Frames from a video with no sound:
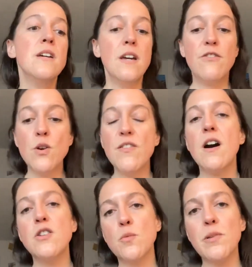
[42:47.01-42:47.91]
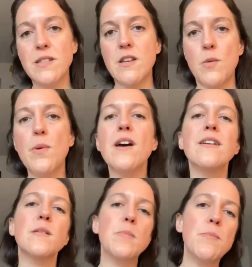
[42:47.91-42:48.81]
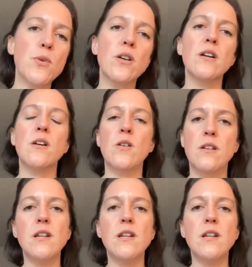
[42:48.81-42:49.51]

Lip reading: If you have $100+ product, people are going to